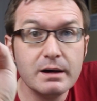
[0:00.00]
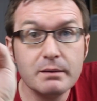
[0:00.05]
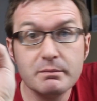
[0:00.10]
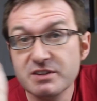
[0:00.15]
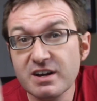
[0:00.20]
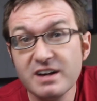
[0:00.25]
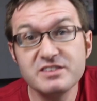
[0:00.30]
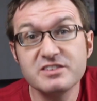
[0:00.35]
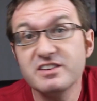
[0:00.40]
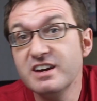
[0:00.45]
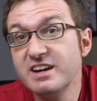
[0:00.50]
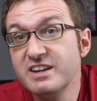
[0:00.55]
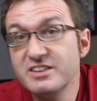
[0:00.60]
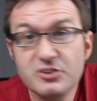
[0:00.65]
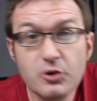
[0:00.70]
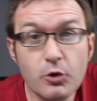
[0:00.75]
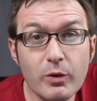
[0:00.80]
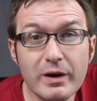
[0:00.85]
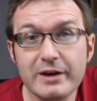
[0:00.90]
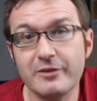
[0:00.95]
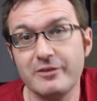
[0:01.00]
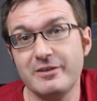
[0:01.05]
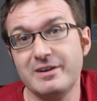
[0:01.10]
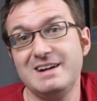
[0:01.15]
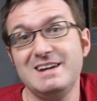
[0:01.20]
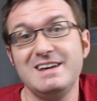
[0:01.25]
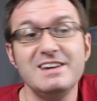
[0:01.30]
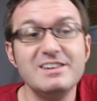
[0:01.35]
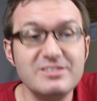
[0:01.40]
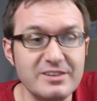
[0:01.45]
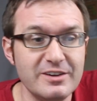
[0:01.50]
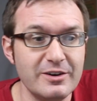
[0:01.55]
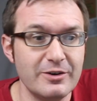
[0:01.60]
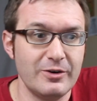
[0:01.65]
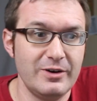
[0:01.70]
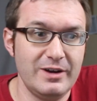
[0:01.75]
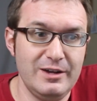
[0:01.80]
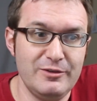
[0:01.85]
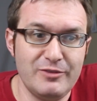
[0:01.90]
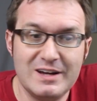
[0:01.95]
Besides, it's quicker and
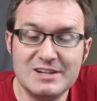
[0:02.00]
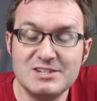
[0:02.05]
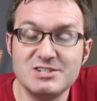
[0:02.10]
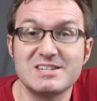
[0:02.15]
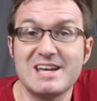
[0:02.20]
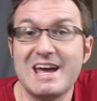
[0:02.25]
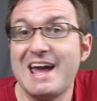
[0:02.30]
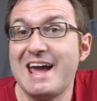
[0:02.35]
easier if I just